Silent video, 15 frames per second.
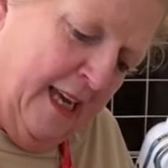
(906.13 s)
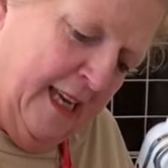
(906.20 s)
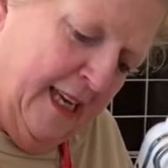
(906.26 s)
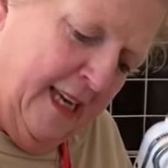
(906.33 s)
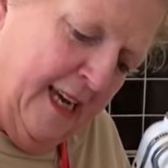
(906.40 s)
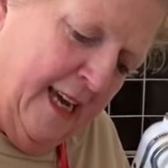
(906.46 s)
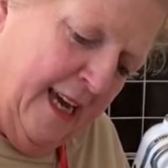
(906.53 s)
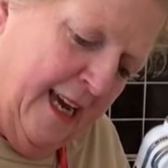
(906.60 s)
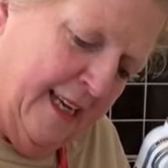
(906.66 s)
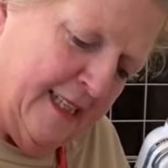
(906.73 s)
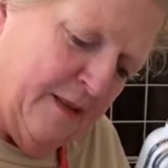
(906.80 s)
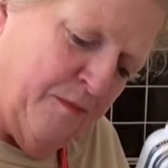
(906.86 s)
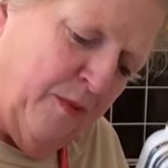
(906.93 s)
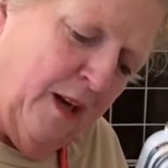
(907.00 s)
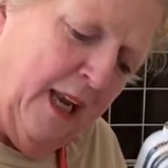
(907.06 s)

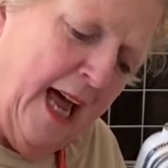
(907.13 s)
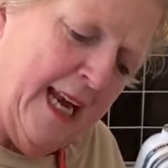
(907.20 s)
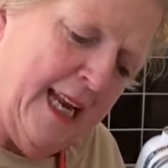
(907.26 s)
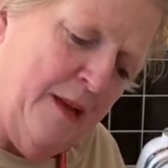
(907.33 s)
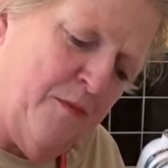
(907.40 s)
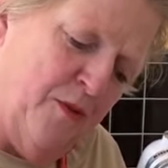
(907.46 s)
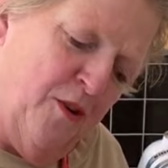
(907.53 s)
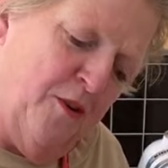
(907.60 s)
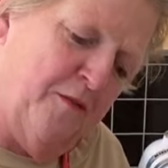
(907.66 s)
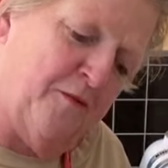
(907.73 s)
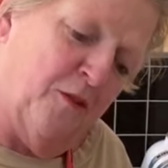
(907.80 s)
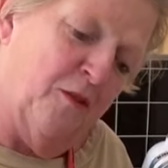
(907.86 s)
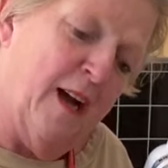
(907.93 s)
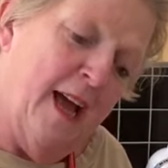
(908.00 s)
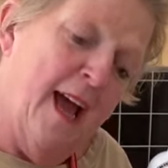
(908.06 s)
Yes, bloody
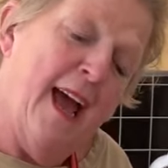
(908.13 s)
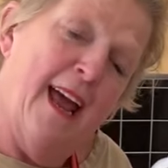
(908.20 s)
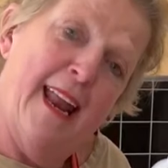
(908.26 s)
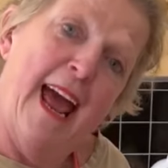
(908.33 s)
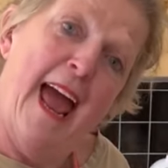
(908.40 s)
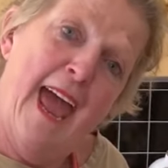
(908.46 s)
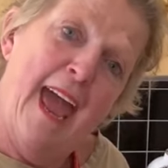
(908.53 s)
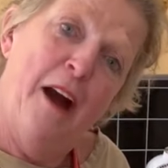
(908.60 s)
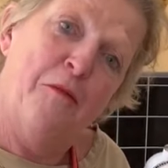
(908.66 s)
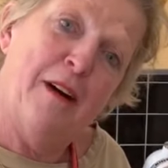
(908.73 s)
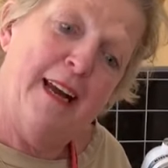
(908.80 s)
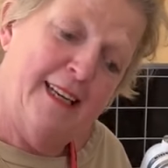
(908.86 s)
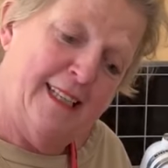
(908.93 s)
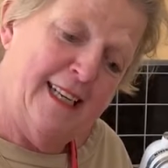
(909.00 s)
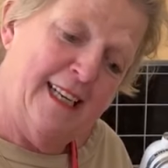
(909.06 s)
beautiful. Now, how
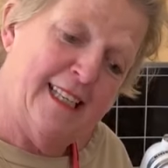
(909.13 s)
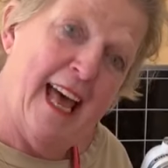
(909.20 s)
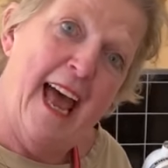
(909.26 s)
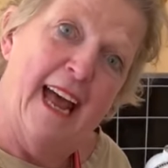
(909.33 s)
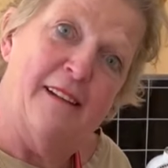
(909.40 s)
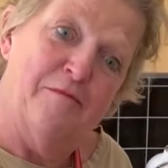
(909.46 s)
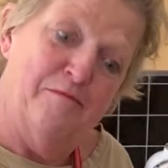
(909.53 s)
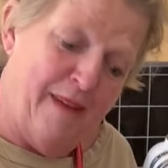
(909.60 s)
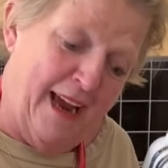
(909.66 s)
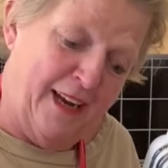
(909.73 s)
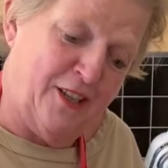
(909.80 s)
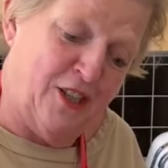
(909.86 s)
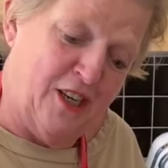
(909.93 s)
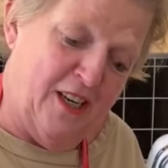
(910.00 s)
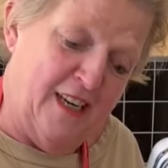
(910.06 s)
easy is that?
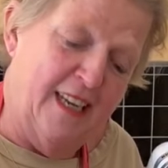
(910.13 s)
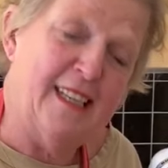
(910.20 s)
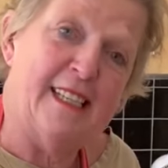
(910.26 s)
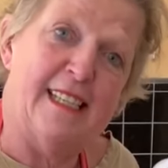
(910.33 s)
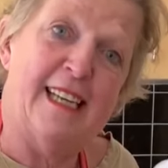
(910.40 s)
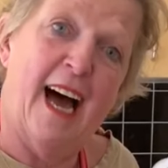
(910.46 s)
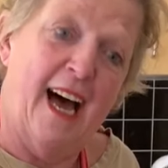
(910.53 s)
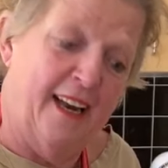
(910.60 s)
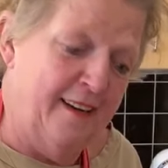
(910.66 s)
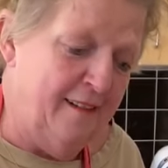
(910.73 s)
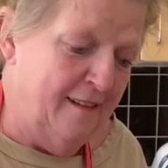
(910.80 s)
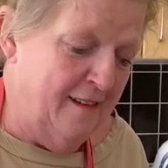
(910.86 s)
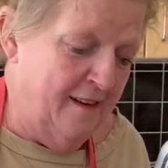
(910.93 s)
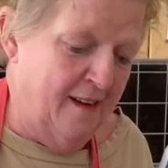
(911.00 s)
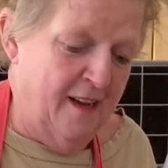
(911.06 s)
Mac cheese done.